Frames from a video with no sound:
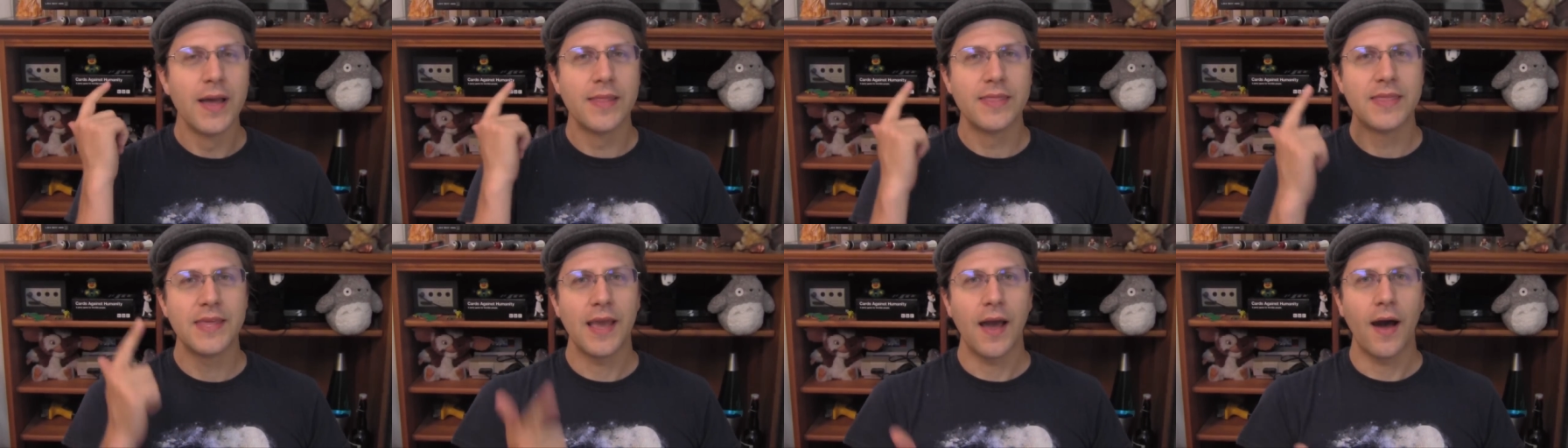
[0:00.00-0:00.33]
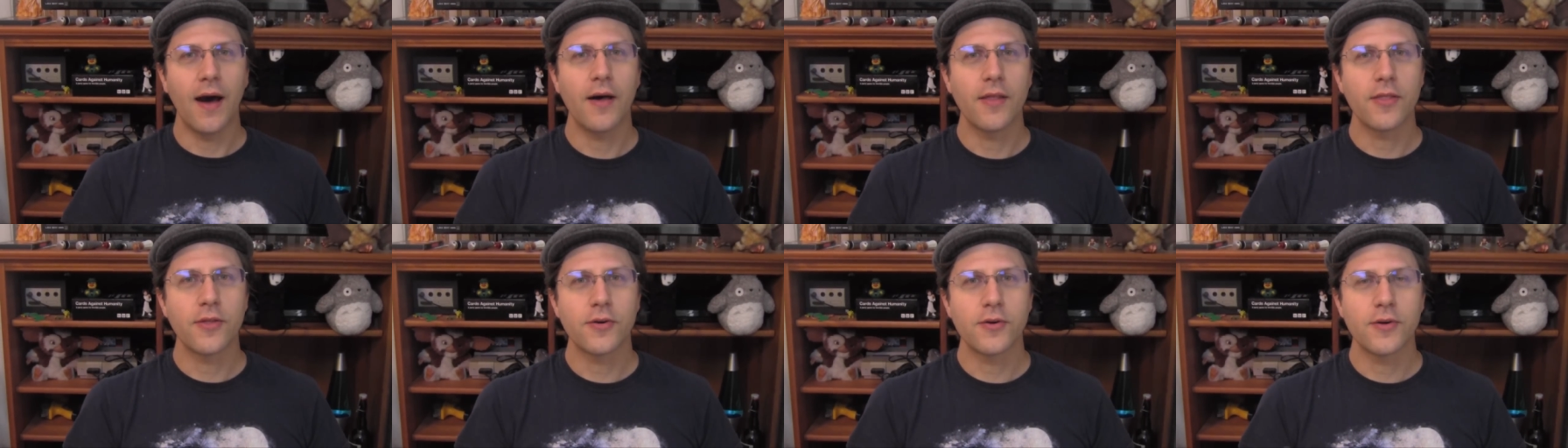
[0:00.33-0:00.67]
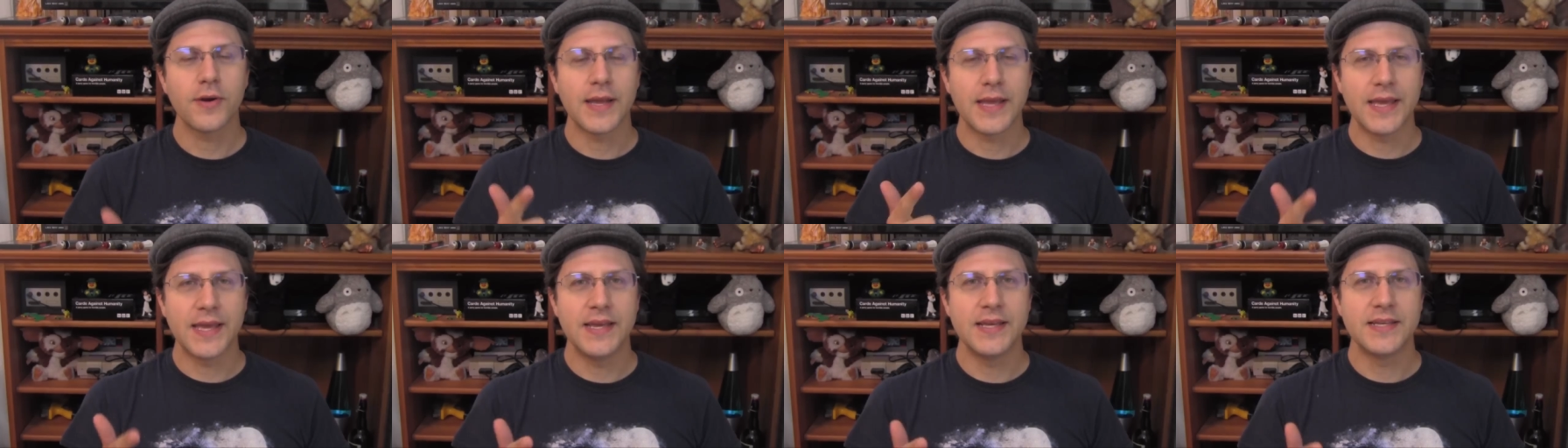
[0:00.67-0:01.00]
The
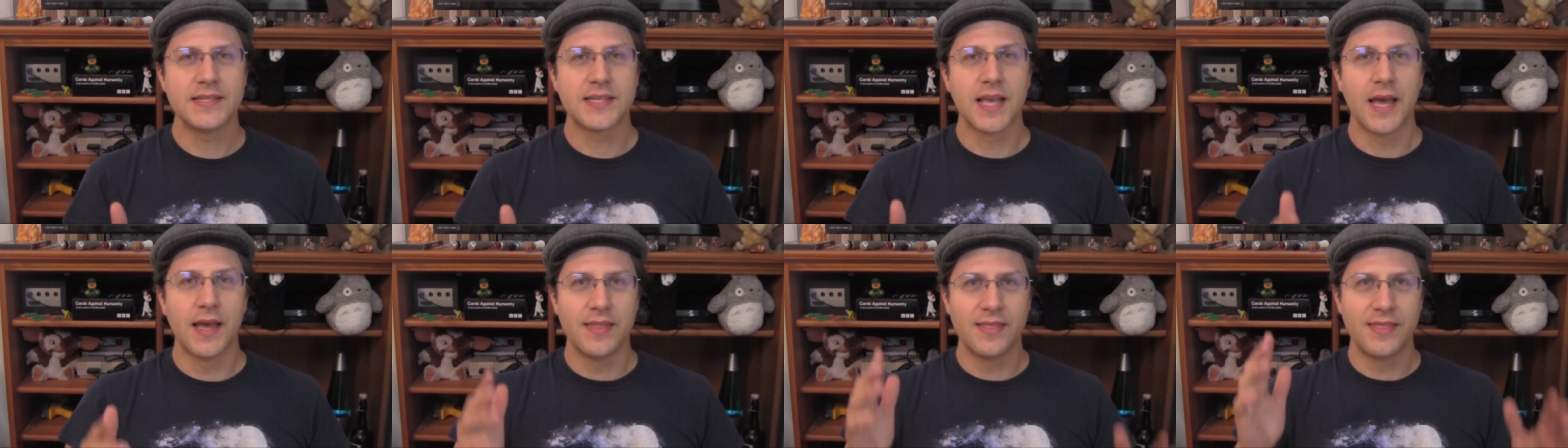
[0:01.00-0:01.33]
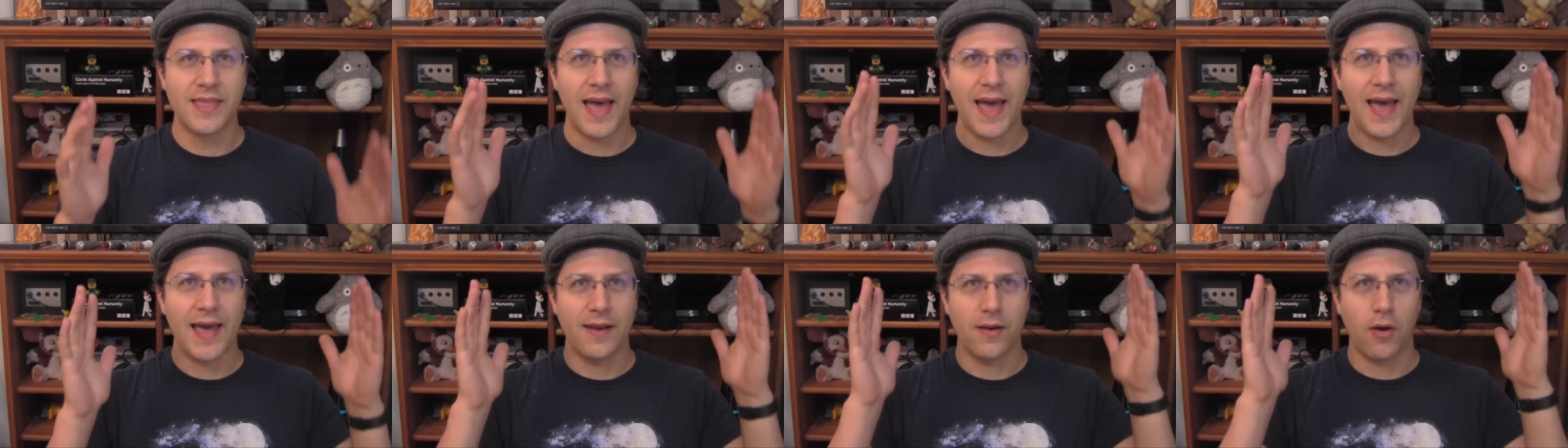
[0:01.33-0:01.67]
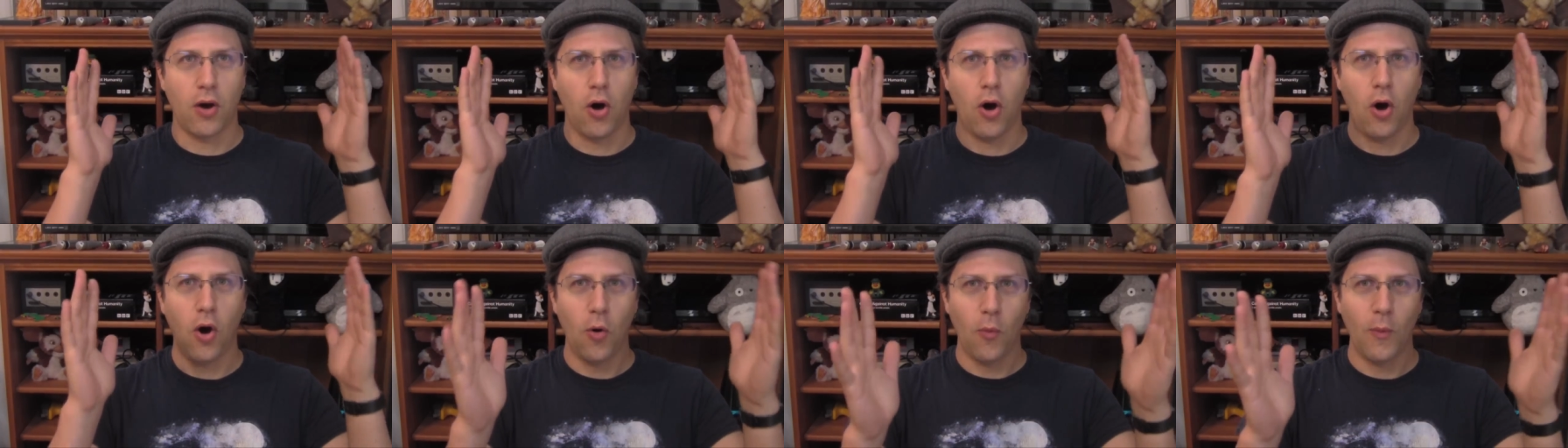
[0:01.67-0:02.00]
other is that
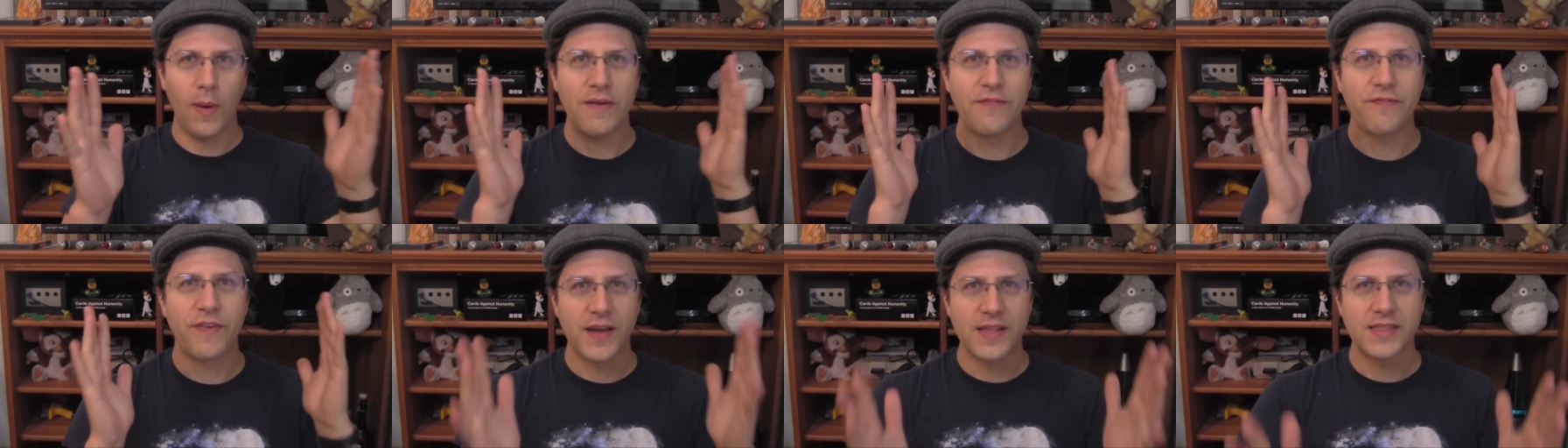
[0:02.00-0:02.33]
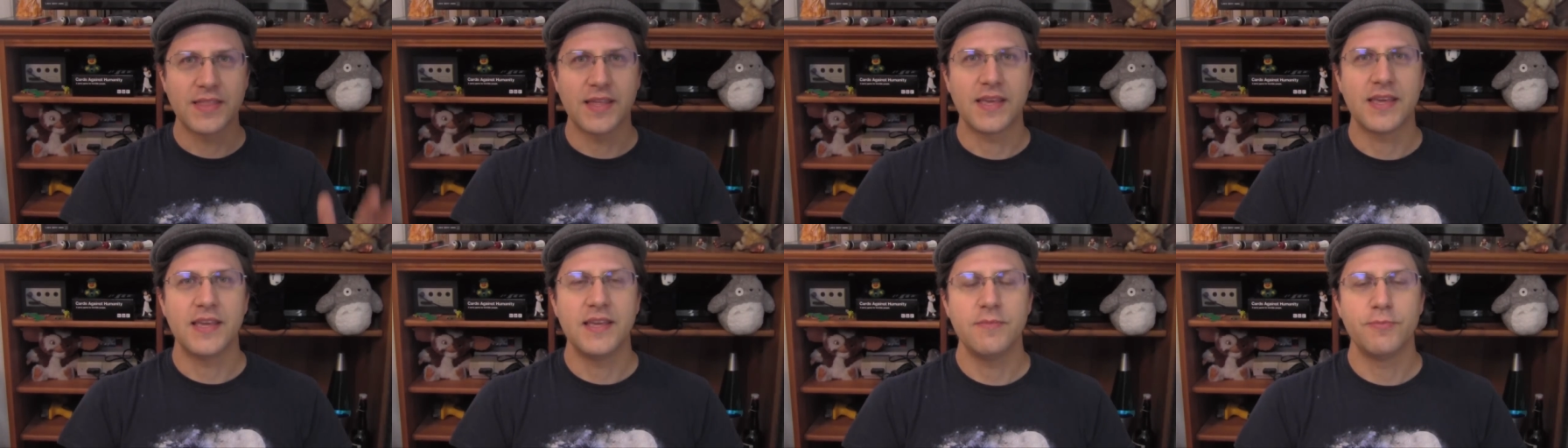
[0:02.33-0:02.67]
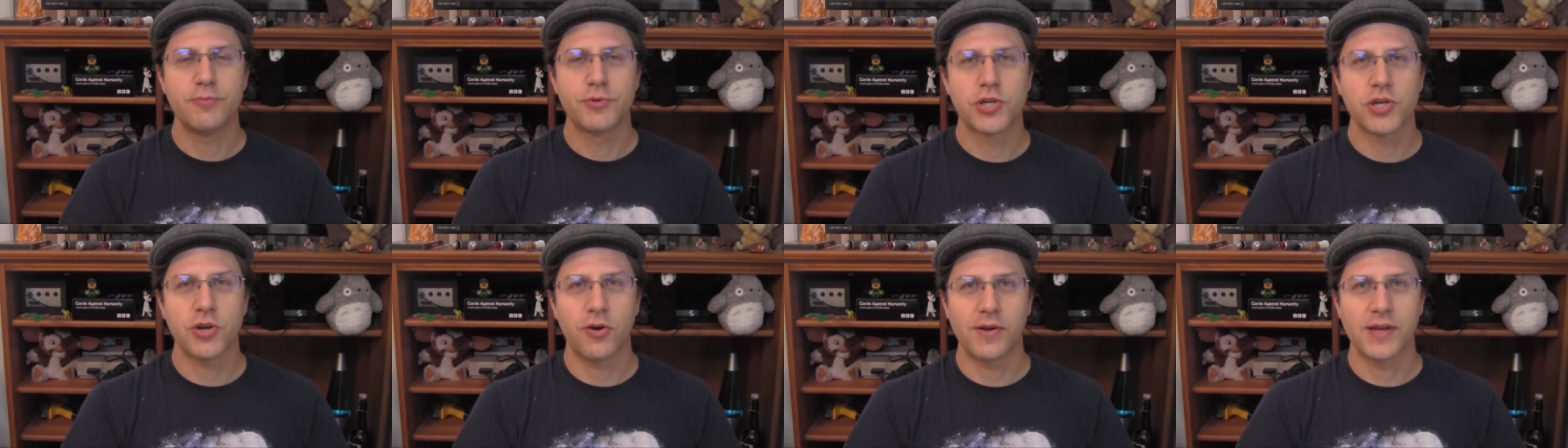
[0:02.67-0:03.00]
hallway fight they
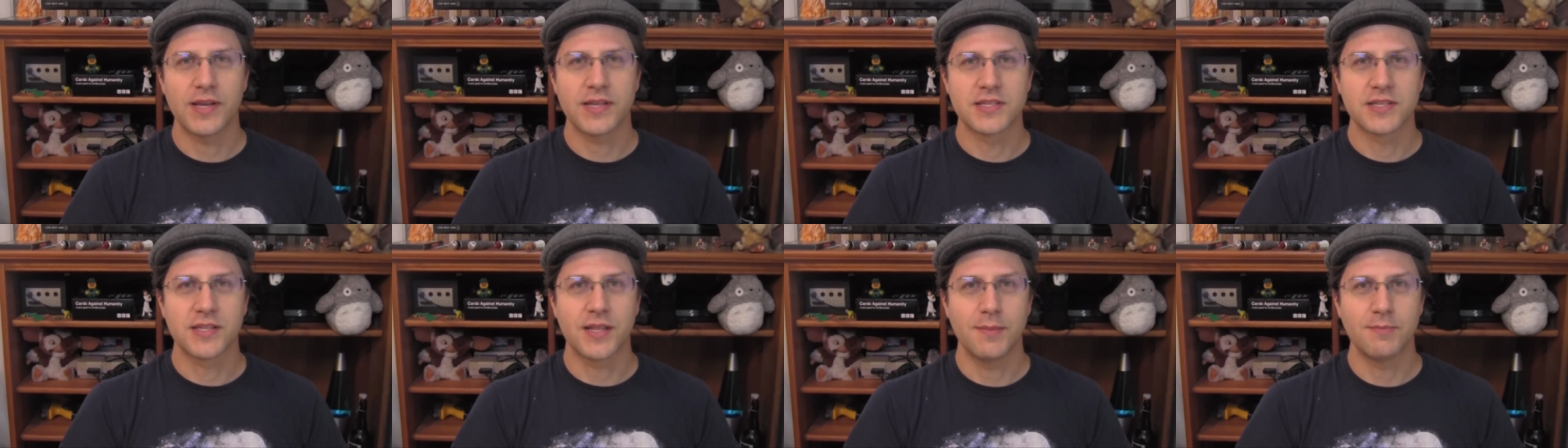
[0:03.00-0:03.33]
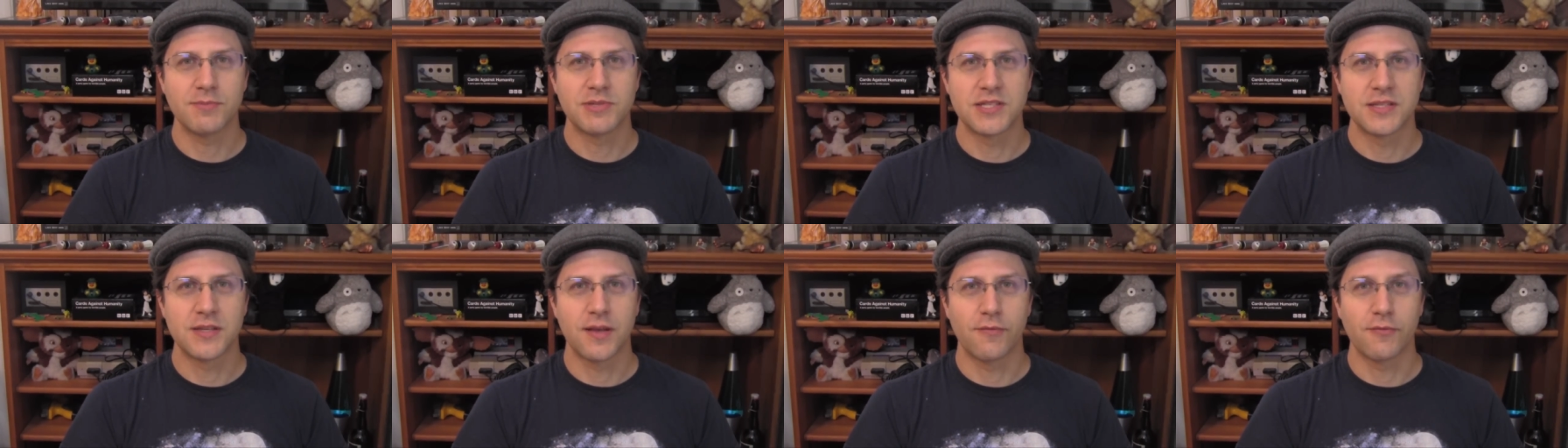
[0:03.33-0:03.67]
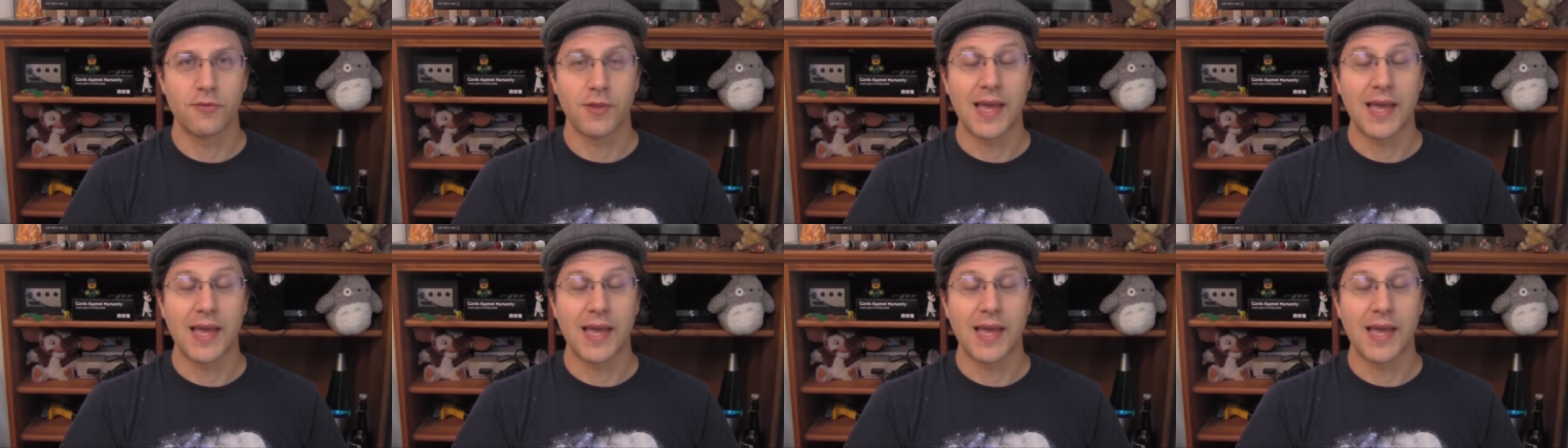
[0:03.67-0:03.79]
keep showing us glimpses of.